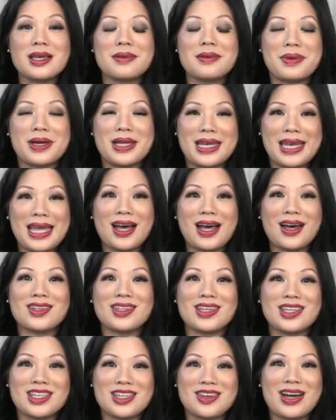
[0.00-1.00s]
But now
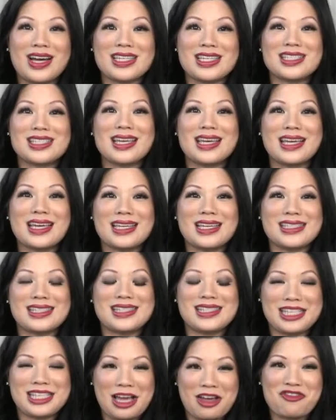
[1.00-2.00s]
the US is
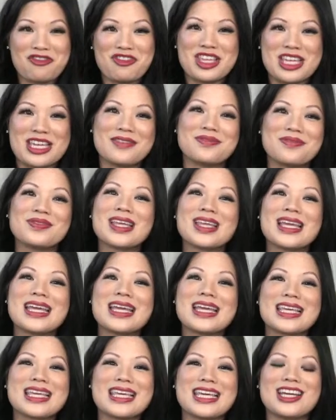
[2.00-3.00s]
definitely
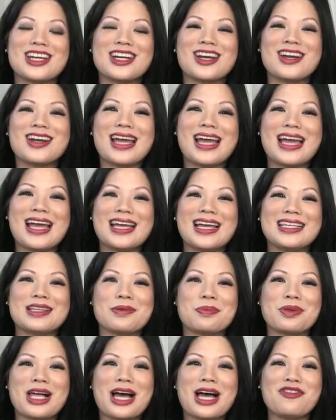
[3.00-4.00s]
here, and the
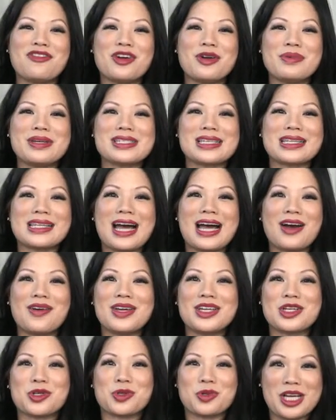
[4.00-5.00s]
platform is
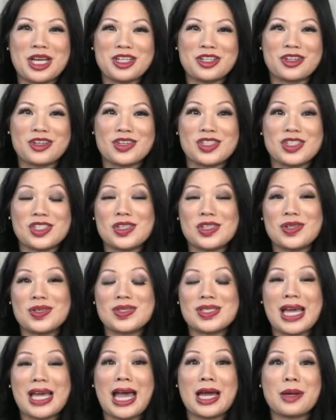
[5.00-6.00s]
allowing creators to
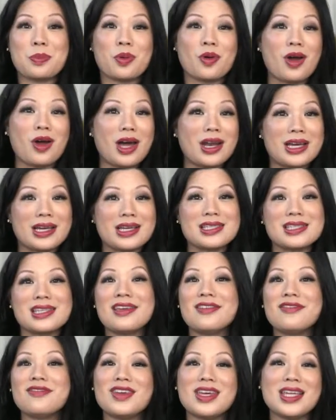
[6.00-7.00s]
tag products
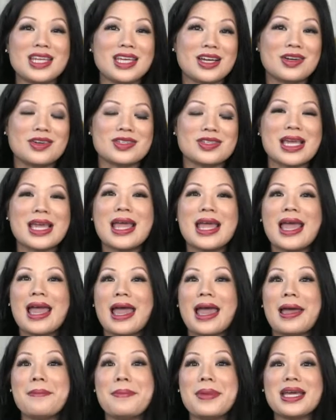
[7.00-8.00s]
in videos
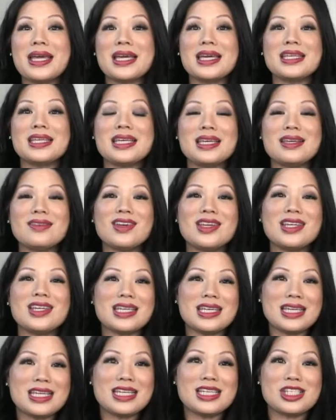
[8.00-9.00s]
and make it even
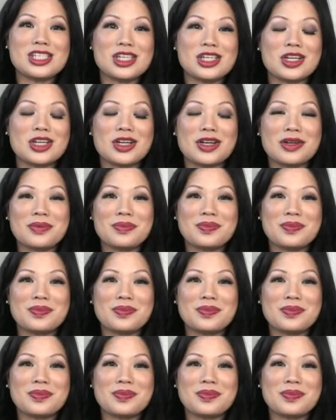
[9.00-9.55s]
easier